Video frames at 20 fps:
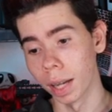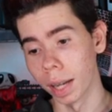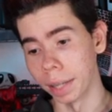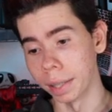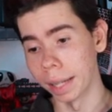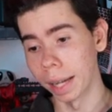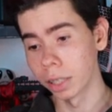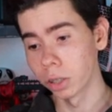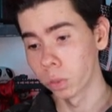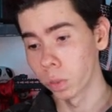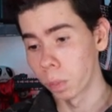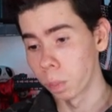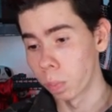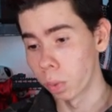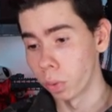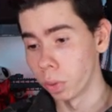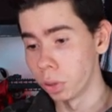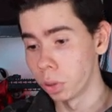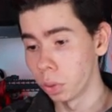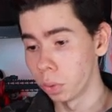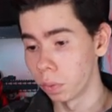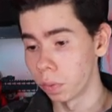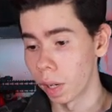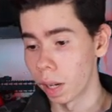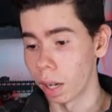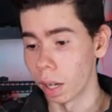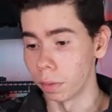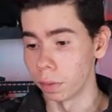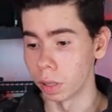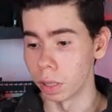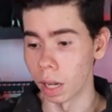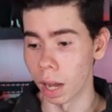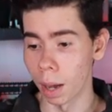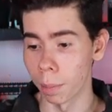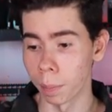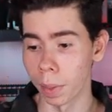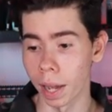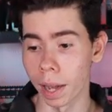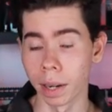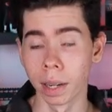And that's with 0.25s,
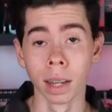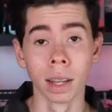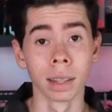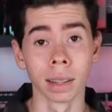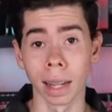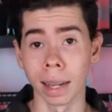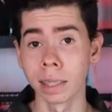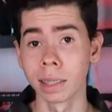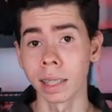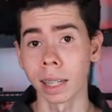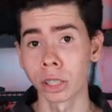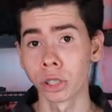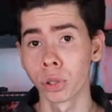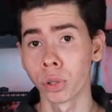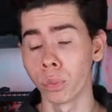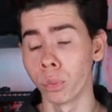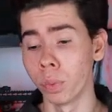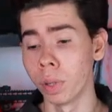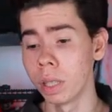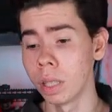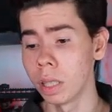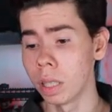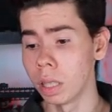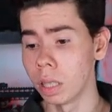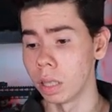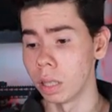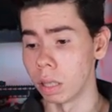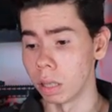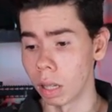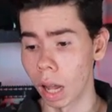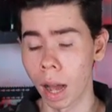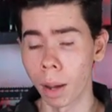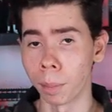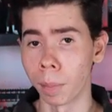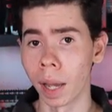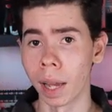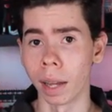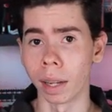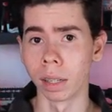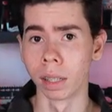not bad. That is actually really not
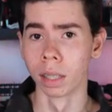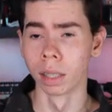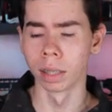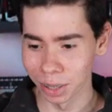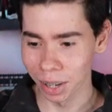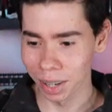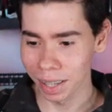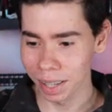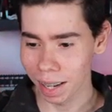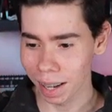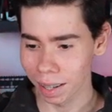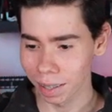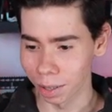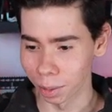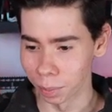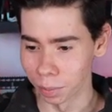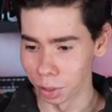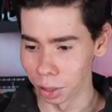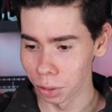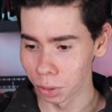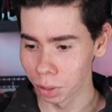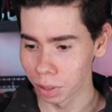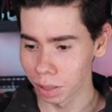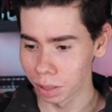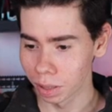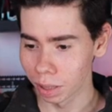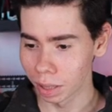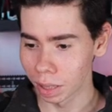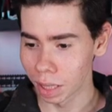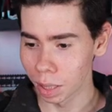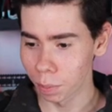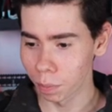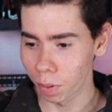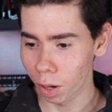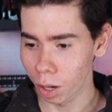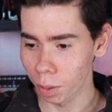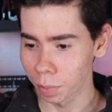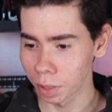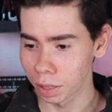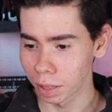bad. Sturdy item, used it to keep
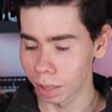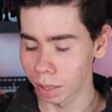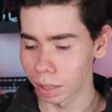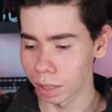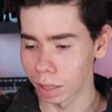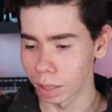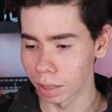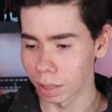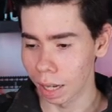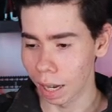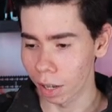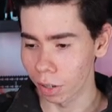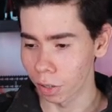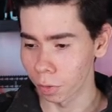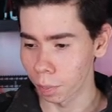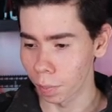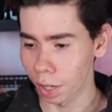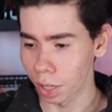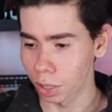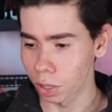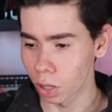varmints and geese out of my